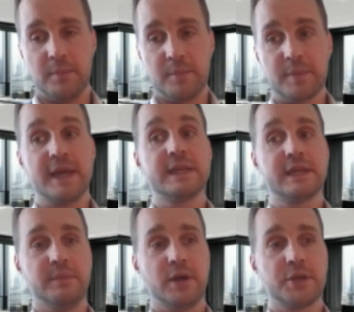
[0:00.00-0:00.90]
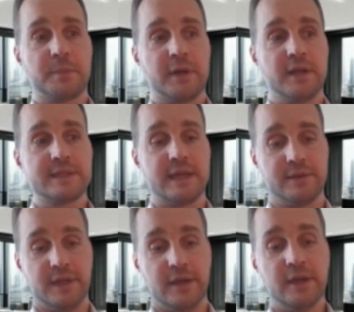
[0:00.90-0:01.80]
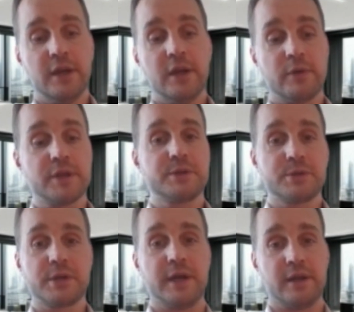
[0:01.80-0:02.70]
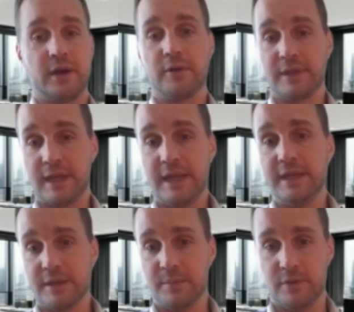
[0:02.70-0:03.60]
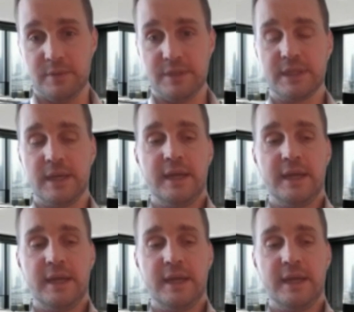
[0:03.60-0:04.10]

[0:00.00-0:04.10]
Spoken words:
getting commercial plants out there, Russia and China are in the lead at the moment.